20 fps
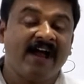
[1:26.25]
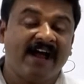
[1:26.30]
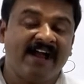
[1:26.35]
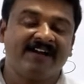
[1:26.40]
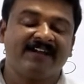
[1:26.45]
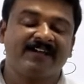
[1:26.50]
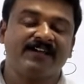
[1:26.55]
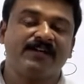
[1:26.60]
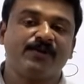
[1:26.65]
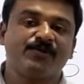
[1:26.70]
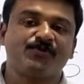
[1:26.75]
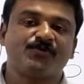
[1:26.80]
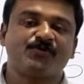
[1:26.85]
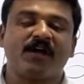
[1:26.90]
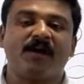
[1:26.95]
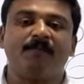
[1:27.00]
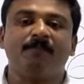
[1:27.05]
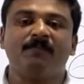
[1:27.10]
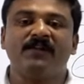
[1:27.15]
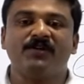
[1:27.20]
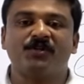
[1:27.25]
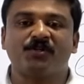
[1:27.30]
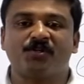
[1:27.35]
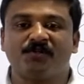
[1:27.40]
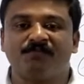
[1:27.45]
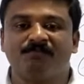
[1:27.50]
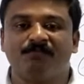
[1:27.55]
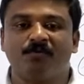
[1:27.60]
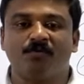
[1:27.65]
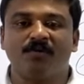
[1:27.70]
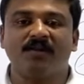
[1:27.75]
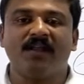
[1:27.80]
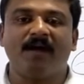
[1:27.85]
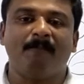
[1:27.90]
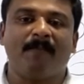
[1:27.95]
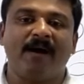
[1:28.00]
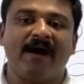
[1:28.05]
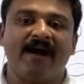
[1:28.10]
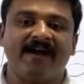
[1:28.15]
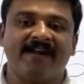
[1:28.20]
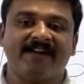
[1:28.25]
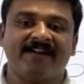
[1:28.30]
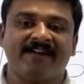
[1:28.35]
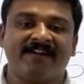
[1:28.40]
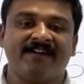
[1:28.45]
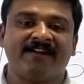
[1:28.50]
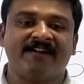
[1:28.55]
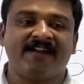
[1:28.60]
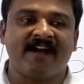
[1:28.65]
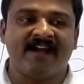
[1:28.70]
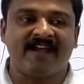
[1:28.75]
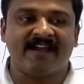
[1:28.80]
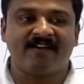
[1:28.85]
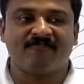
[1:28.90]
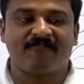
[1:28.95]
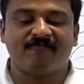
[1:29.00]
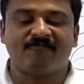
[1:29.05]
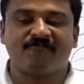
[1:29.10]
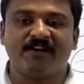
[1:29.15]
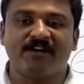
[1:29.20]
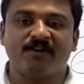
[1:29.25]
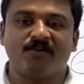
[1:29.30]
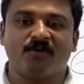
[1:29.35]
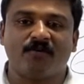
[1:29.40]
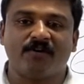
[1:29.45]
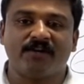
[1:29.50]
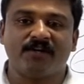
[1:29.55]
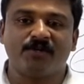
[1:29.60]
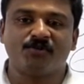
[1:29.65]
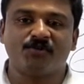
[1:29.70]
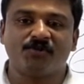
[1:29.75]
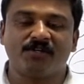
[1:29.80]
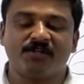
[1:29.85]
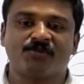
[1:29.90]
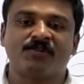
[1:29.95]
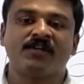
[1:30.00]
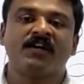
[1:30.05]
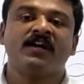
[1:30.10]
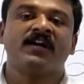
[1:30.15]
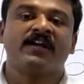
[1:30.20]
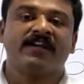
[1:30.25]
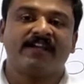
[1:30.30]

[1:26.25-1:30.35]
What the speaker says: and he established Mughal Empire in India in 1526,